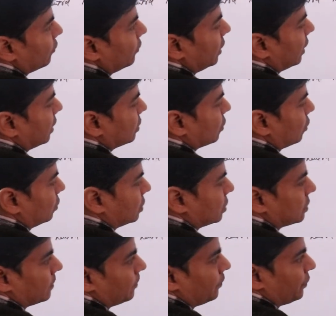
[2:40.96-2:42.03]
of
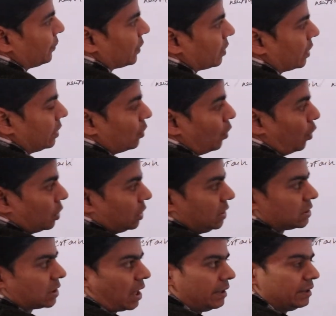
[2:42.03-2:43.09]
electrons, right, or
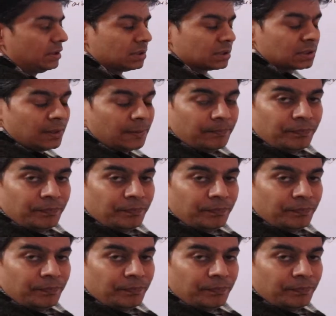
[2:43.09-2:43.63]
these ions,